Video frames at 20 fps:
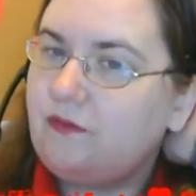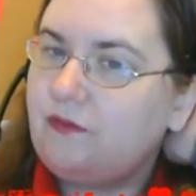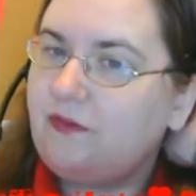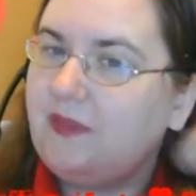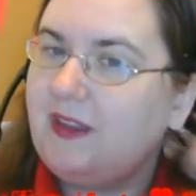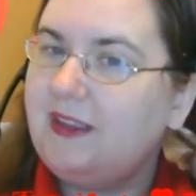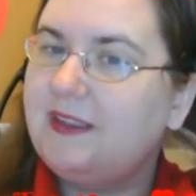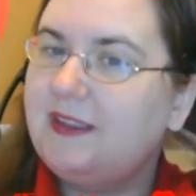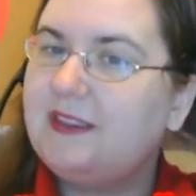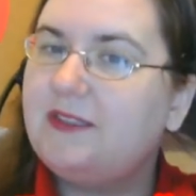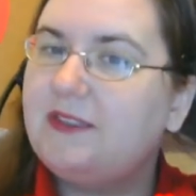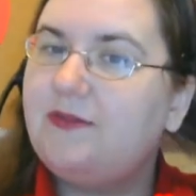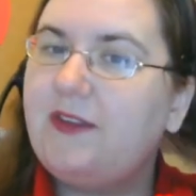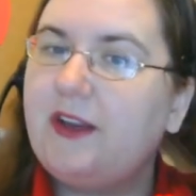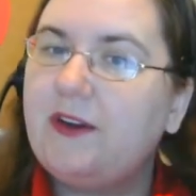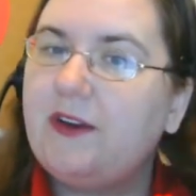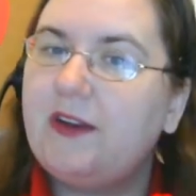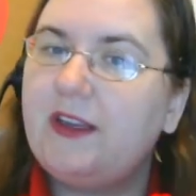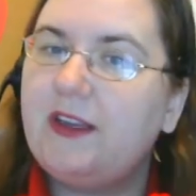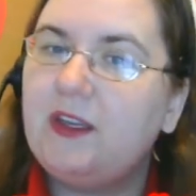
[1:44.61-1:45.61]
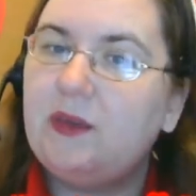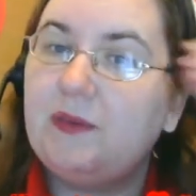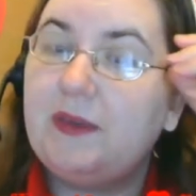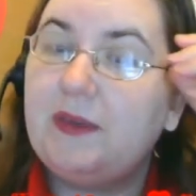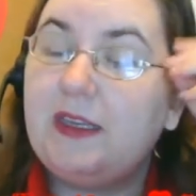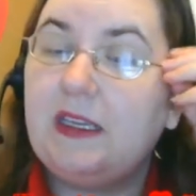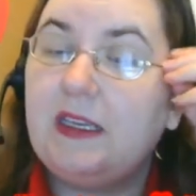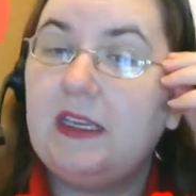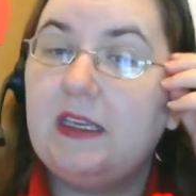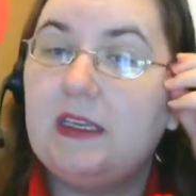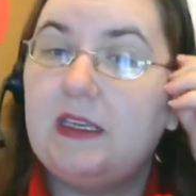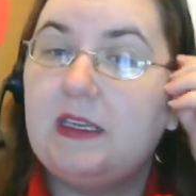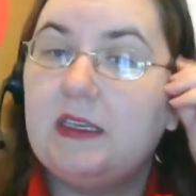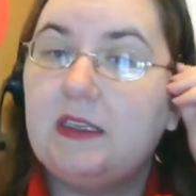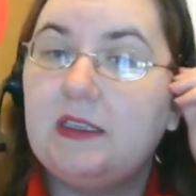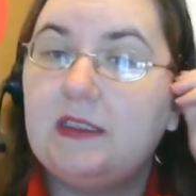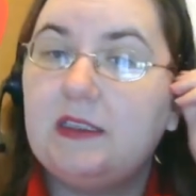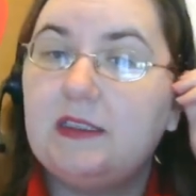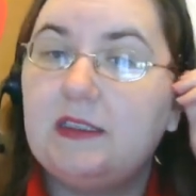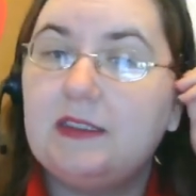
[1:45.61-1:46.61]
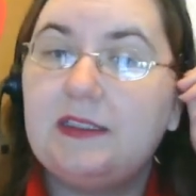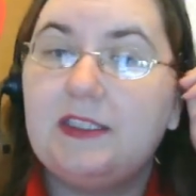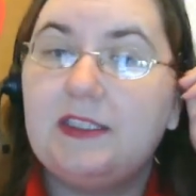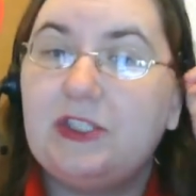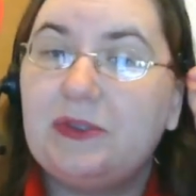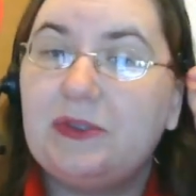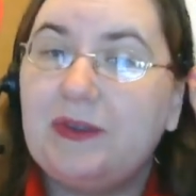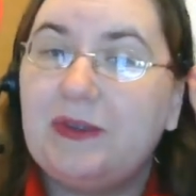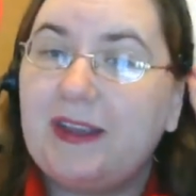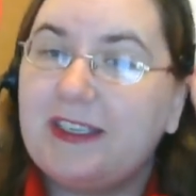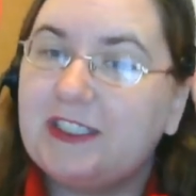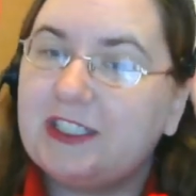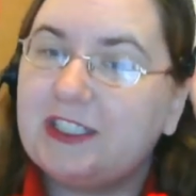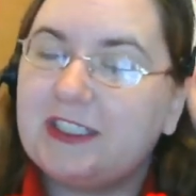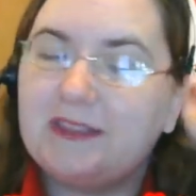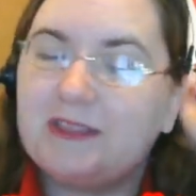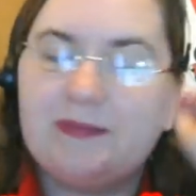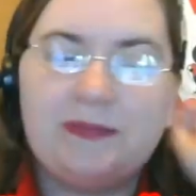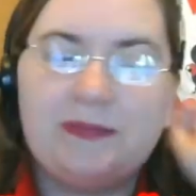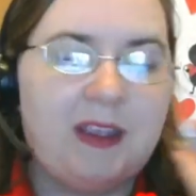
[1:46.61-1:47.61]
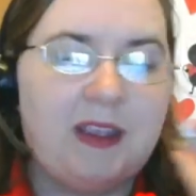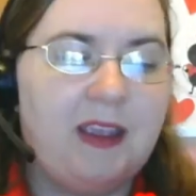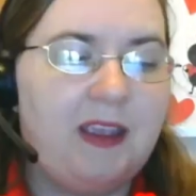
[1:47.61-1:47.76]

It's a very unique situation.